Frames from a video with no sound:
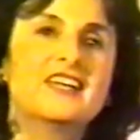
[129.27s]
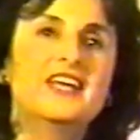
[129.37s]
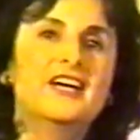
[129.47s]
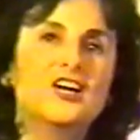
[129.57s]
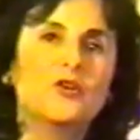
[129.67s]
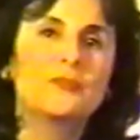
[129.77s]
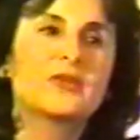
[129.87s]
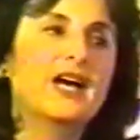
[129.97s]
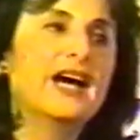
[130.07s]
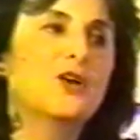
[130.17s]
Now,
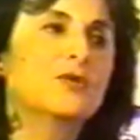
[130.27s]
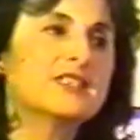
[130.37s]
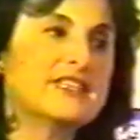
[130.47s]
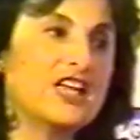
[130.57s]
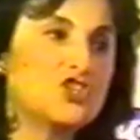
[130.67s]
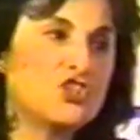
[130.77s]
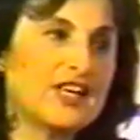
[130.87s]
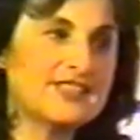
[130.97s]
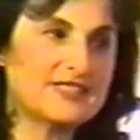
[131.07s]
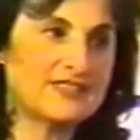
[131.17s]
I will say
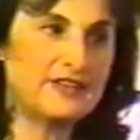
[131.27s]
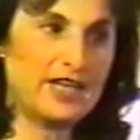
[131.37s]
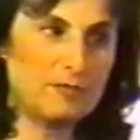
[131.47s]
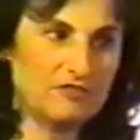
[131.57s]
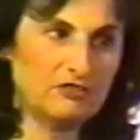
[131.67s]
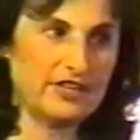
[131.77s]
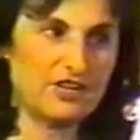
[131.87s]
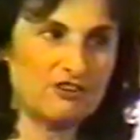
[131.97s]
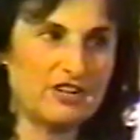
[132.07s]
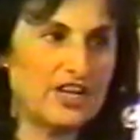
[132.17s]
just the name of the
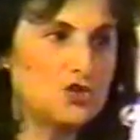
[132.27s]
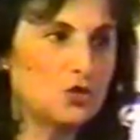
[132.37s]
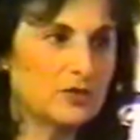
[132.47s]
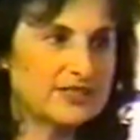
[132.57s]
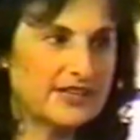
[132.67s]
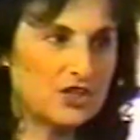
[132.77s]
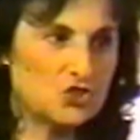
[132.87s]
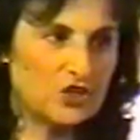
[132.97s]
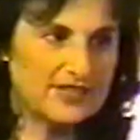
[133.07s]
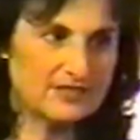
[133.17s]
letter, and you will say
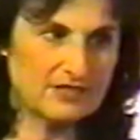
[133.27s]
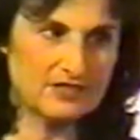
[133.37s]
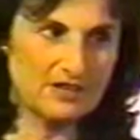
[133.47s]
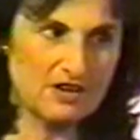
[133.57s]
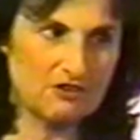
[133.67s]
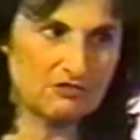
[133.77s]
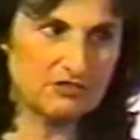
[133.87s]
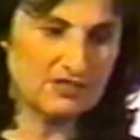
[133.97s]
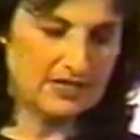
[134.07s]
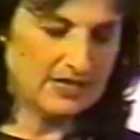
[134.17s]
just the sound.